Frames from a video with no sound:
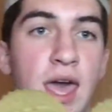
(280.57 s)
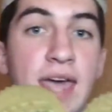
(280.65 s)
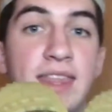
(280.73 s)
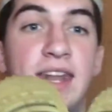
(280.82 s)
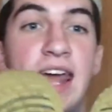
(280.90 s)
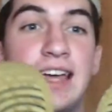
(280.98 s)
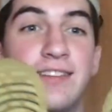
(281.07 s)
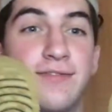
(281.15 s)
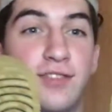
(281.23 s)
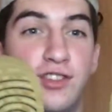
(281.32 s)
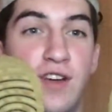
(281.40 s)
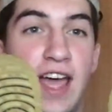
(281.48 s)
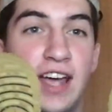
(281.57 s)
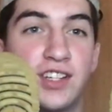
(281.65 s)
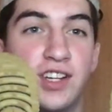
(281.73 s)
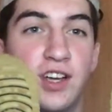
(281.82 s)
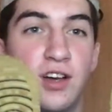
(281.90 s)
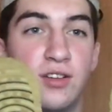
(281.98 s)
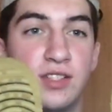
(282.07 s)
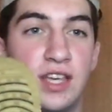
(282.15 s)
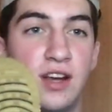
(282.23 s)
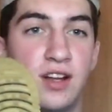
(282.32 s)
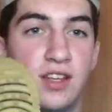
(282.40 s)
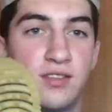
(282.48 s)
And then as for traction goes,
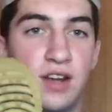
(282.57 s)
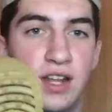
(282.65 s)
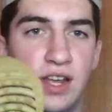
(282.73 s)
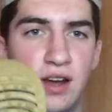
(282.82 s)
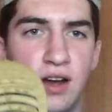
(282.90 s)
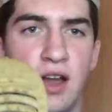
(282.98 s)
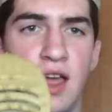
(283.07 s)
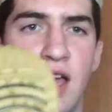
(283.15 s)
here it is right here.